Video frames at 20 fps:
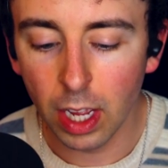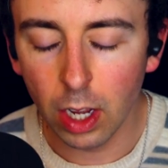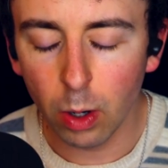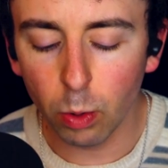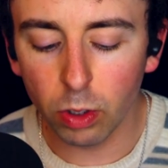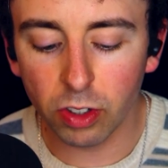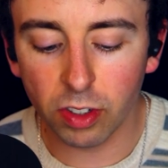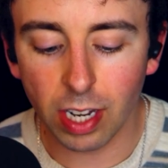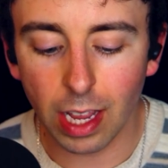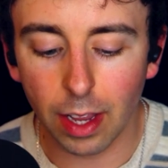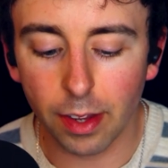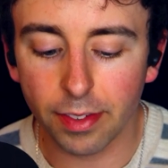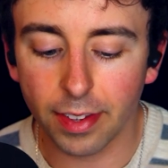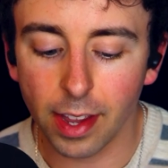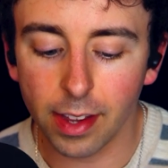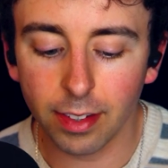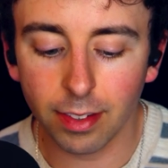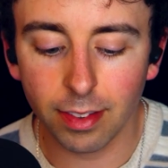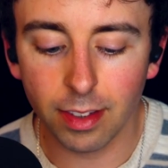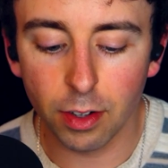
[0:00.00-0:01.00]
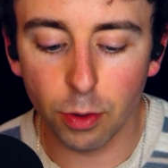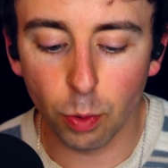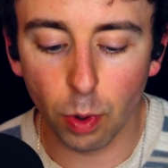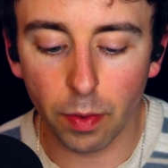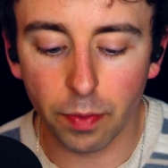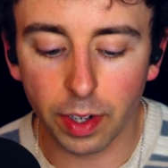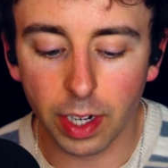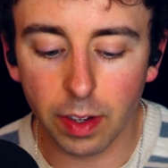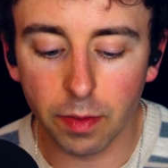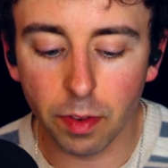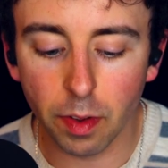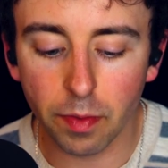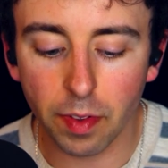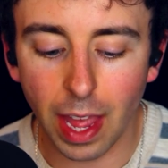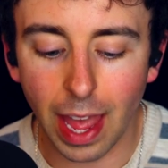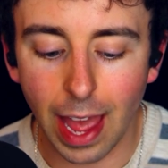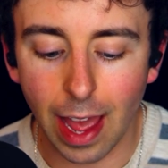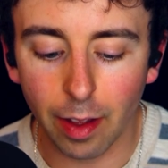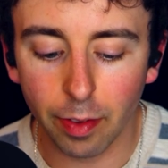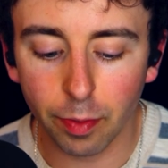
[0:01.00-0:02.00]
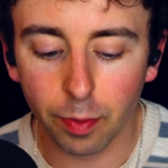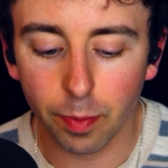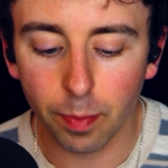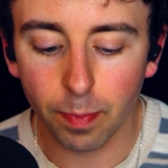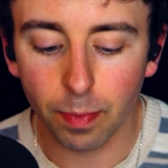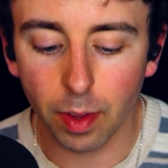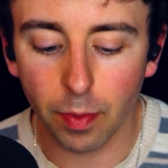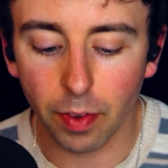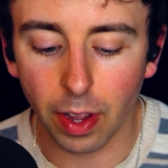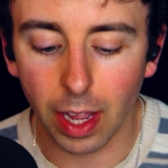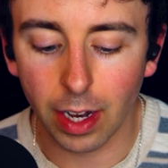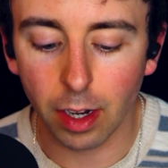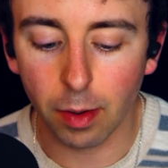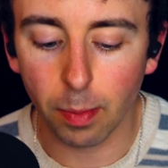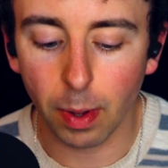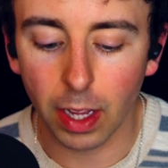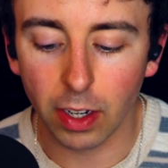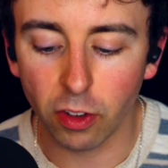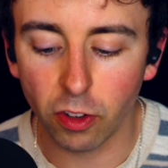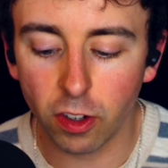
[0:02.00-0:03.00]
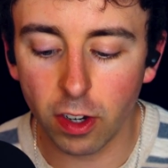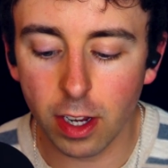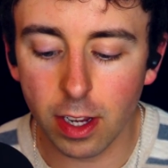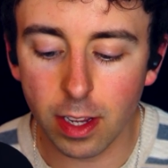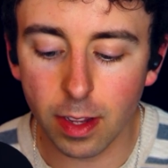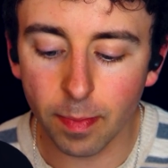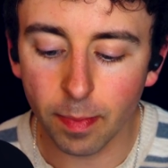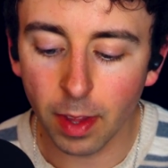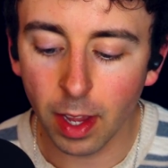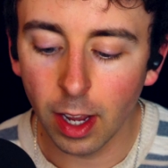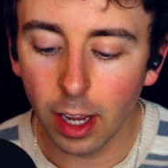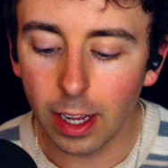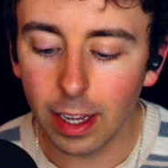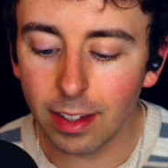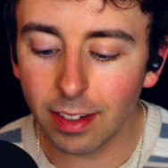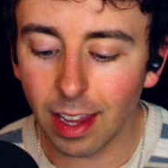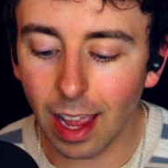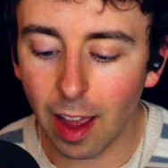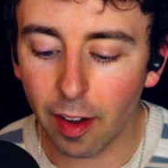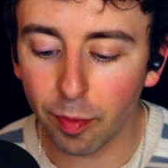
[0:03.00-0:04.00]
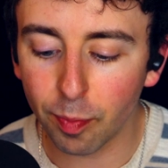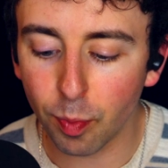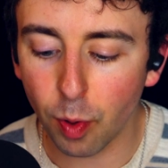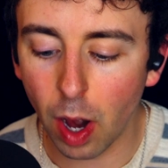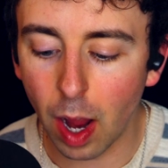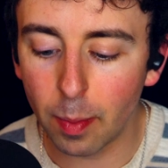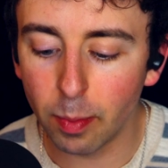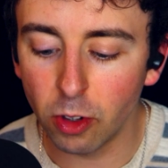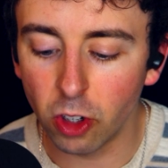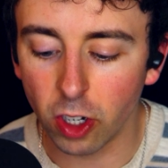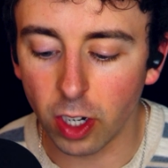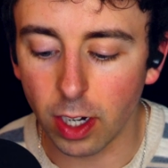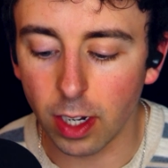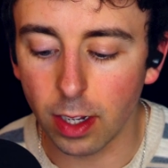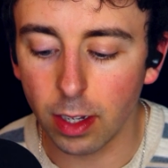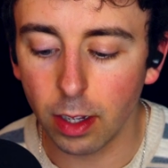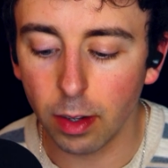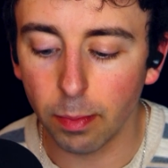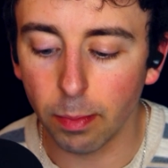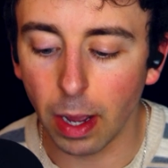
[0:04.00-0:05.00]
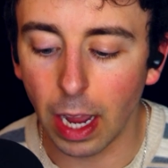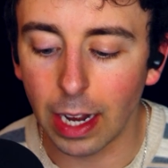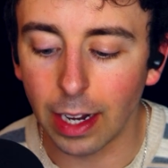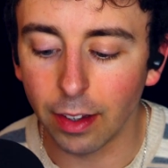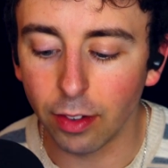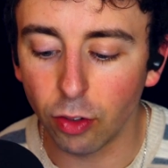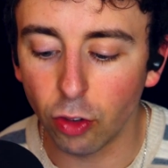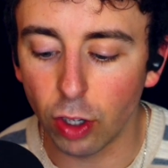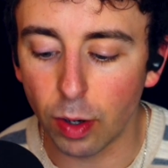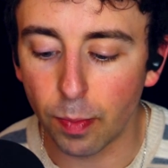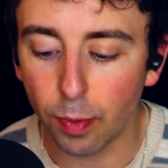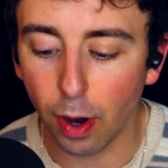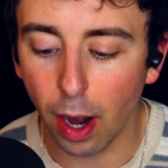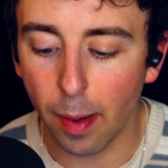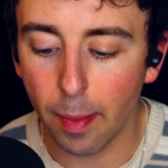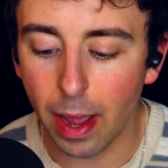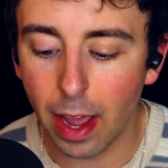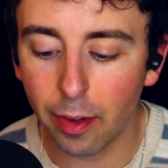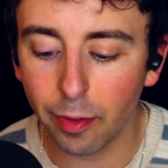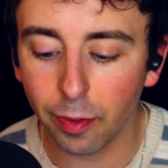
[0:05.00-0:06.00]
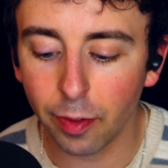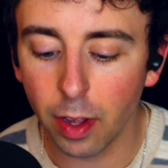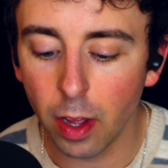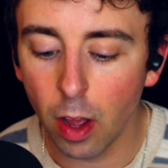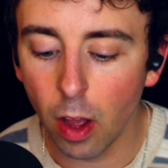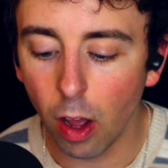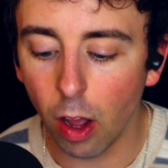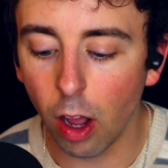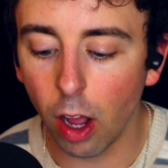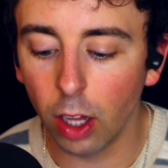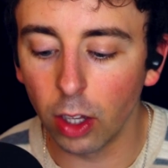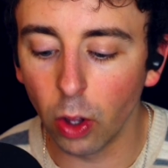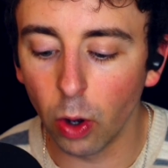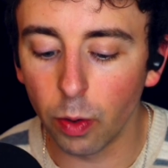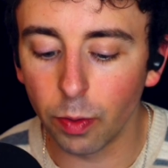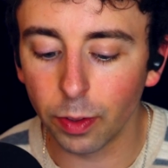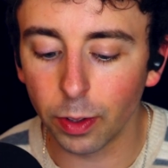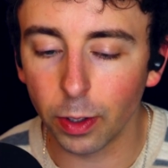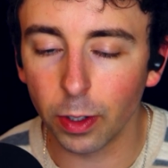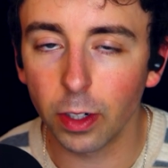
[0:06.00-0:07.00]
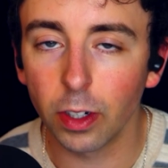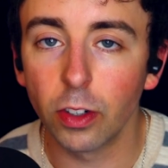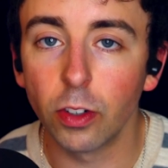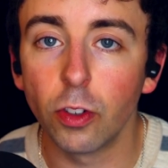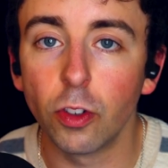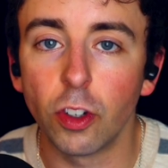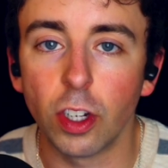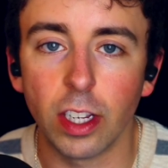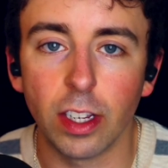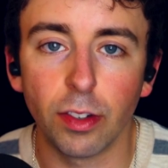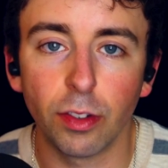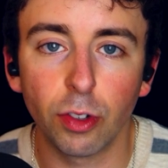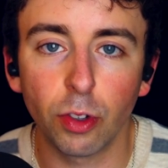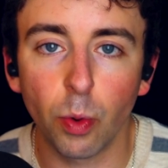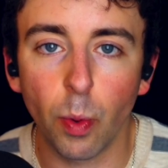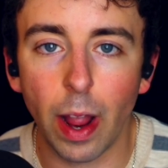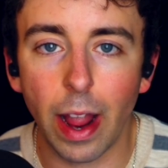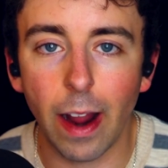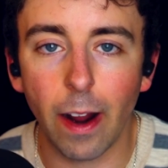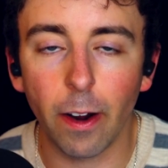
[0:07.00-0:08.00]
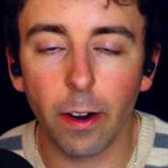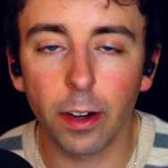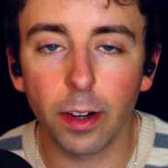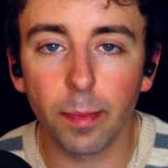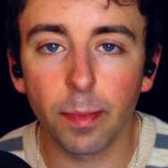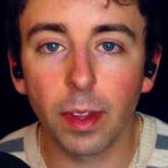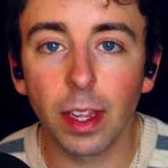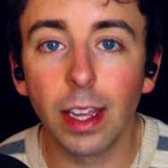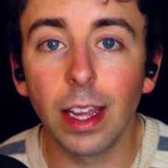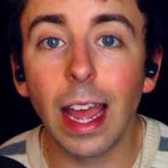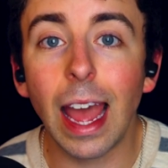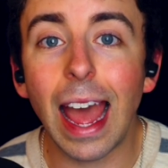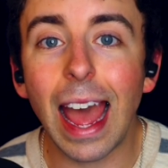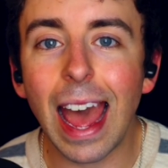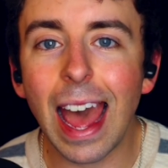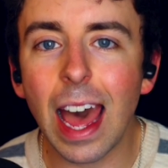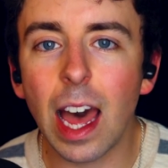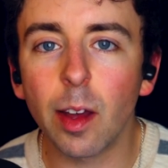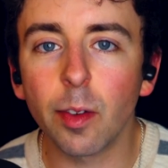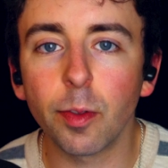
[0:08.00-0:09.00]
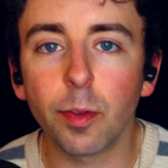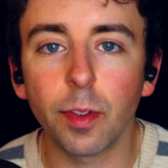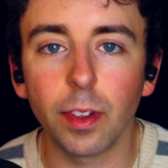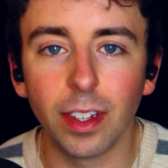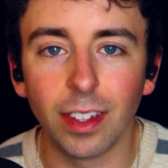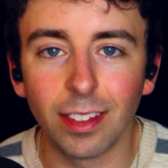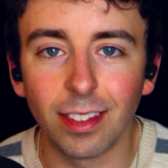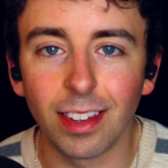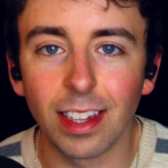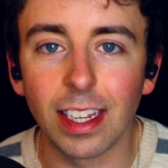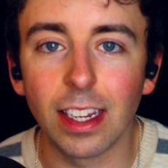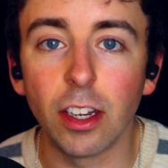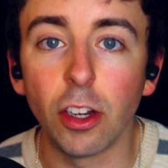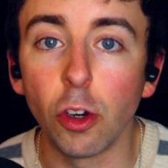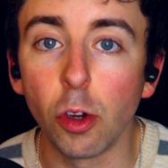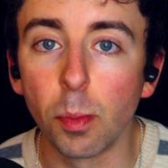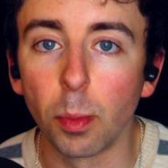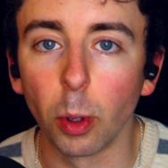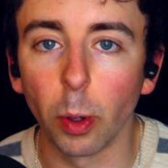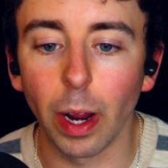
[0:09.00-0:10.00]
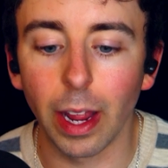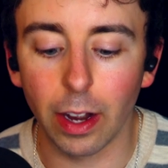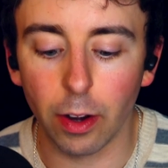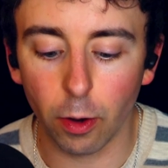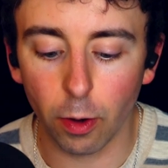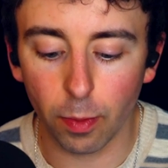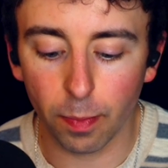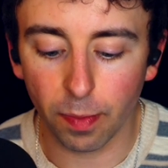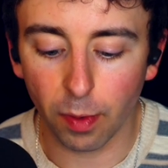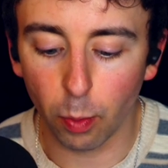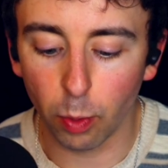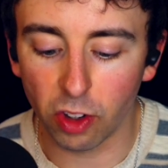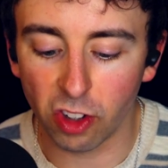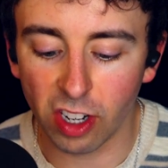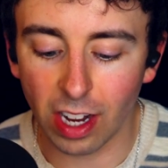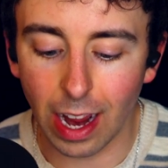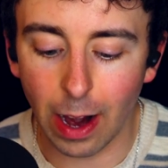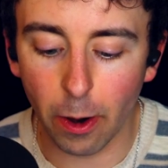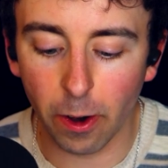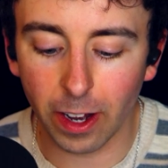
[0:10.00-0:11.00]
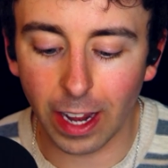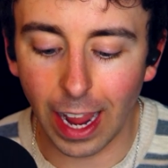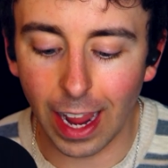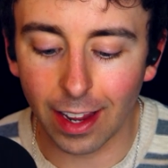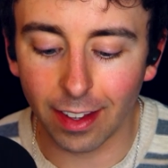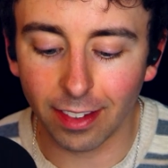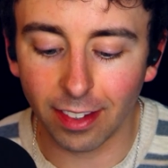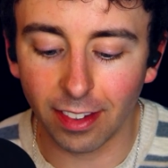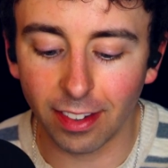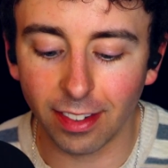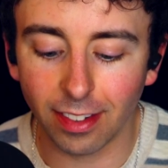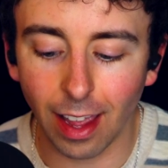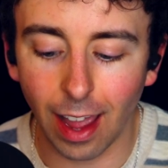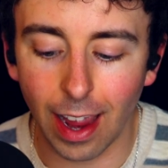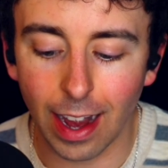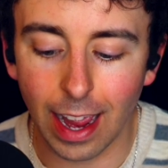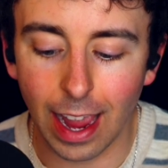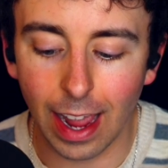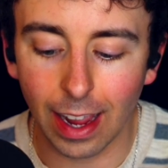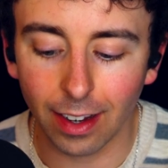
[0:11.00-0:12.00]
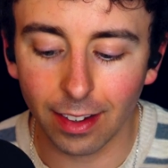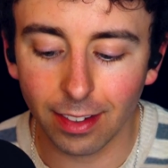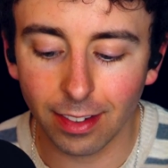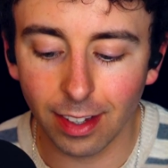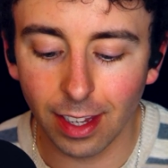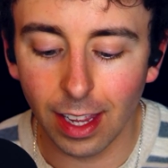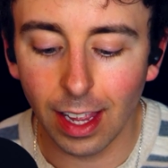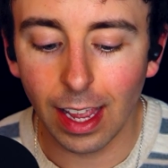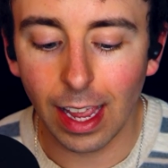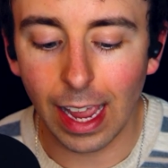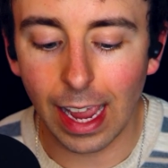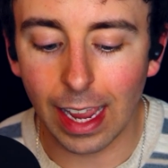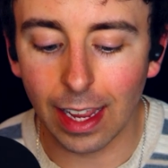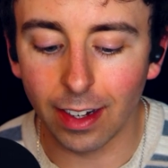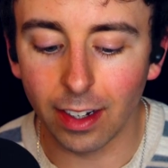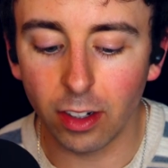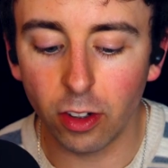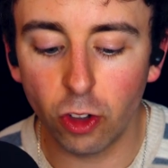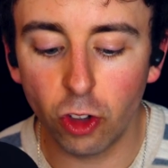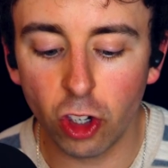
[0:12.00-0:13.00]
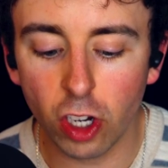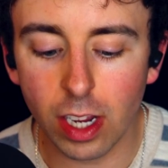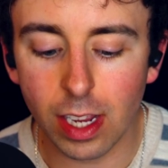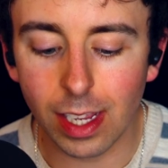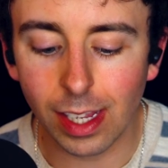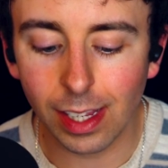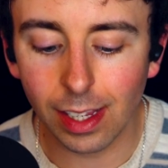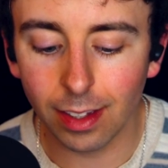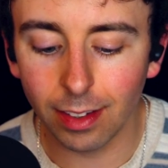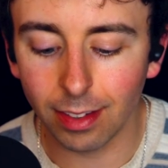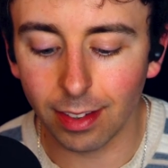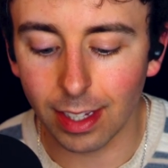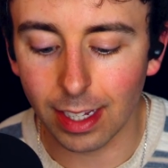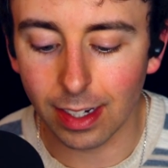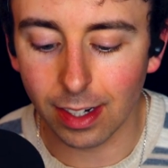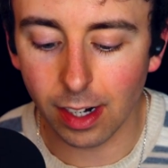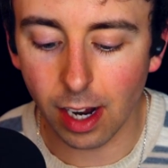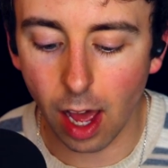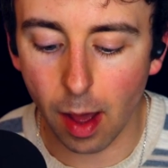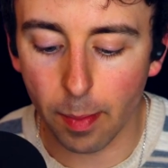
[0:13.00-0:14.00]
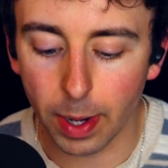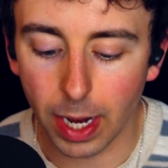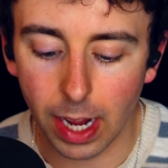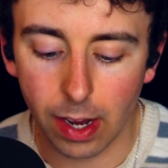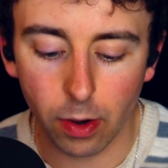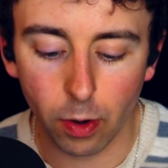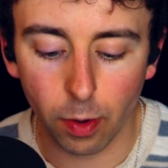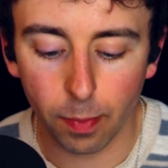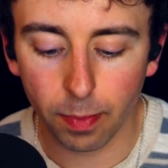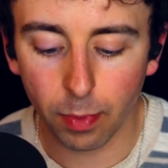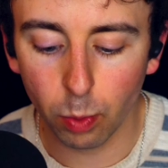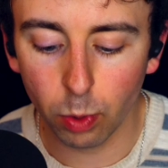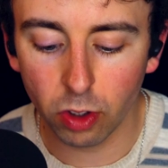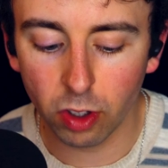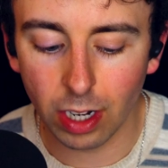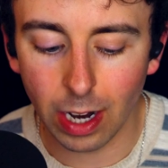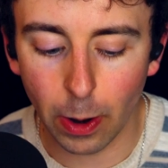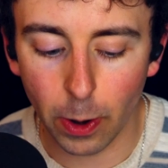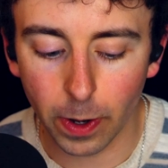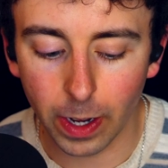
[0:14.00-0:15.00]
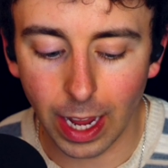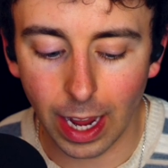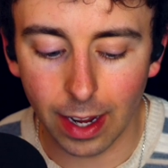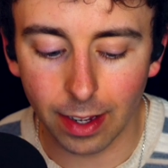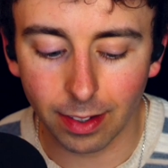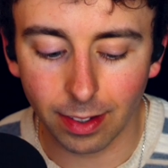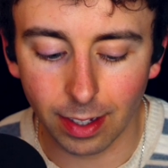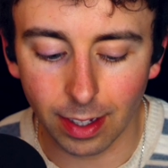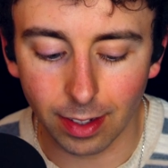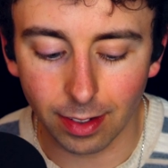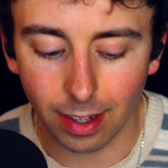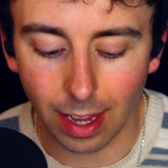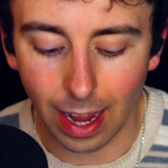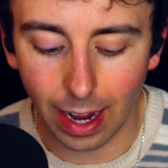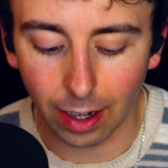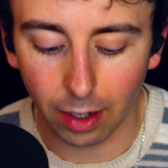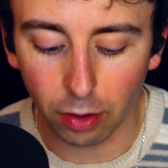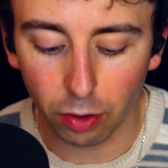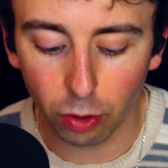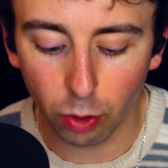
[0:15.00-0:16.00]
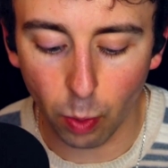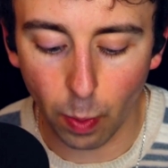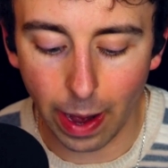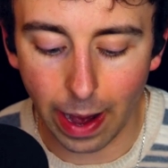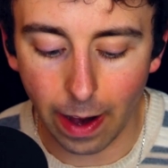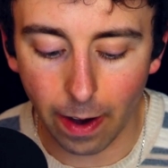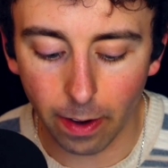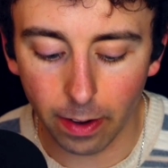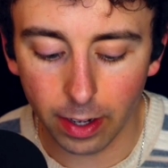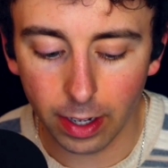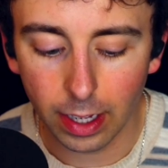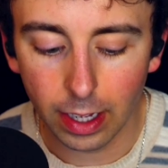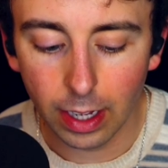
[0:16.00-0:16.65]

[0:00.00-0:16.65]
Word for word: which tells us the derivative of f divided by g is f prime g minus g prime f all over g squared f is the numerator, which in our case is sine x, and g is the denominator, which in our case is x squared.